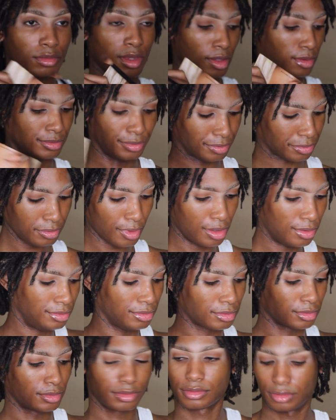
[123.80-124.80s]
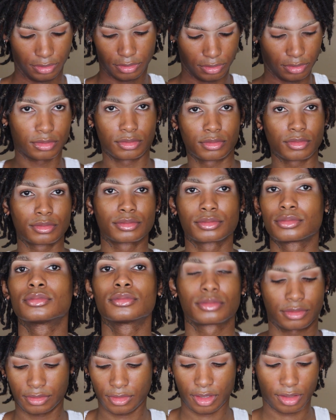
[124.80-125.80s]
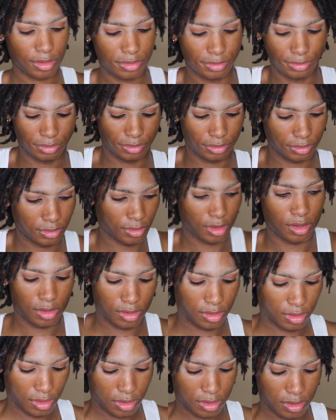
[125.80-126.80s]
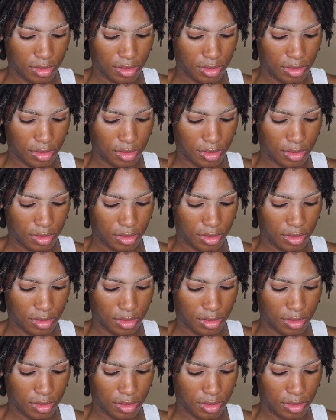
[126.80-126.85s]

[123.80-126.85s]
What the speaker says: so that it creates that sort of like